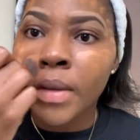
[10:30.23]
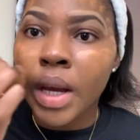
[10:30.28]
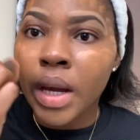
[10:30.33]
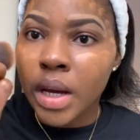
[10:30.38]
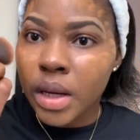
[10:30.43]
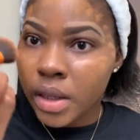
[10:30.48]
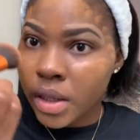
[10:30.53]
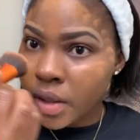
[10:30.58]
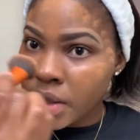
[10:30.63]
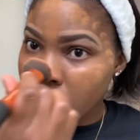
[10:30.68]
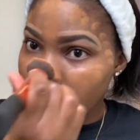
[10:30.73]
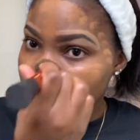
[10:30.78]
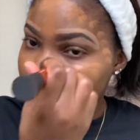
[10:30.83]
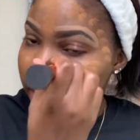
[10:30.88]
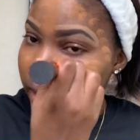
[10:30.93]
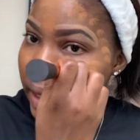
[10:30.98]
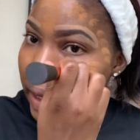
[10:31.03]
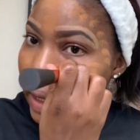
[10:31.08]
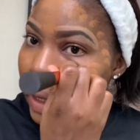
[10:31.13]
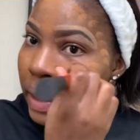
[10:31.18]
Another
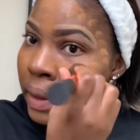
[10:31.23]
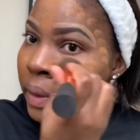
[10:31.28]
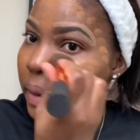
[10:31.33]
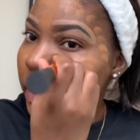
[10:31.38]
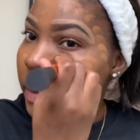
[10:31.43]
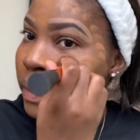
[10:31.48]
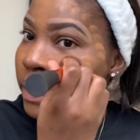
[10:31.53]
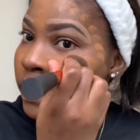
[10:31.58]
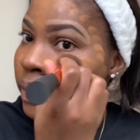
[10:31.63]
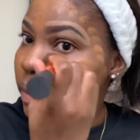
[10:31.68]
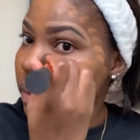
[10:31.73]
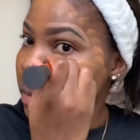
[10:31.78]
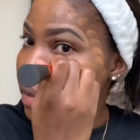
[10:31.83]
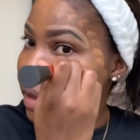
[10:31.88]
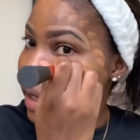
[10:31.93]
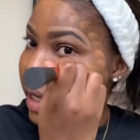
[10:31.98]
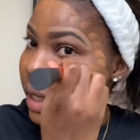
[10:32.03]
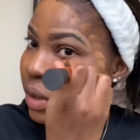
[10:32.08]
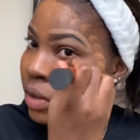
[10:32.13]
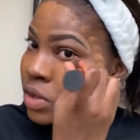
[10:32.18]
thing
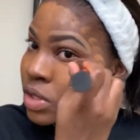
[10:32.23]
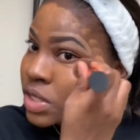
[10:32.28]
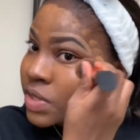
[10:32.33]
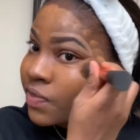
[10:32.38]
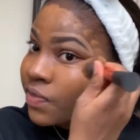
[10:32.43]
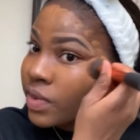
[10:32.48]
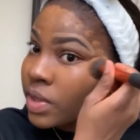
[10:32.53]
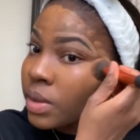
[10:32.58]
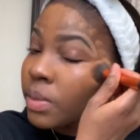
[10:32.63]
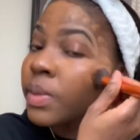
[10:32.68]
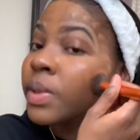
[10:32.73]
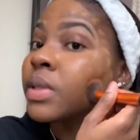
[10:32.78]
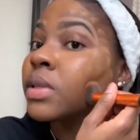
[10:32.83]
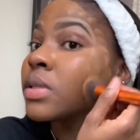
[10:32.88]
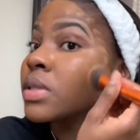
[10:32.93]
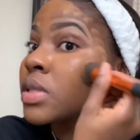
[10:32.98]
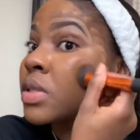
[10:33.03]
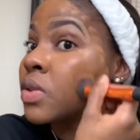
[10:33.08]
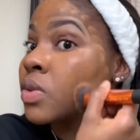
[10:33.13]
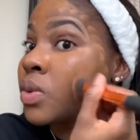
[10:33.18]
that us
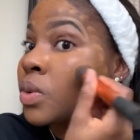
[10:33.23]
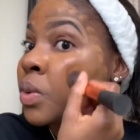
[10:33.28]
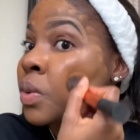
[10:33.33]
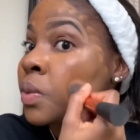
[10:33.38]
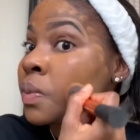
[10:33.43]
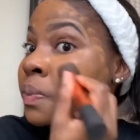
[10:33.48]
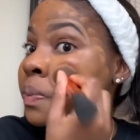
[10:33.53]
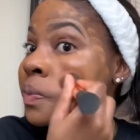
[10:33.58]
females do,